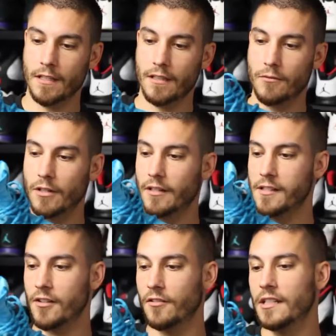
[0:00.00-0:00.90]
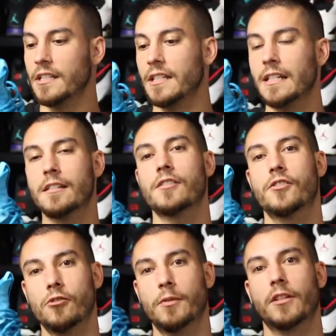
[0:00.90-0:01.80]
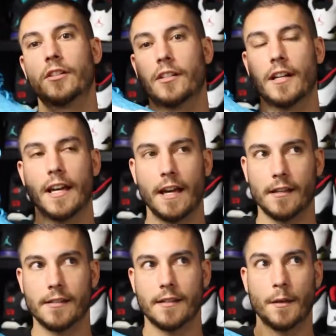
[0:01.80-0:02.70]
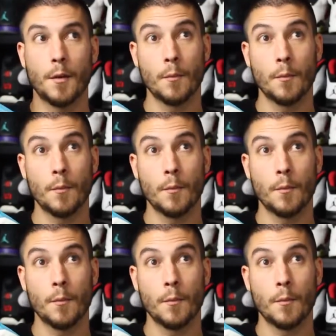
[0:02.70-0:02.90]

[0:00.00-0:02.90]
Uh, what are these called? The Adidas Tubular X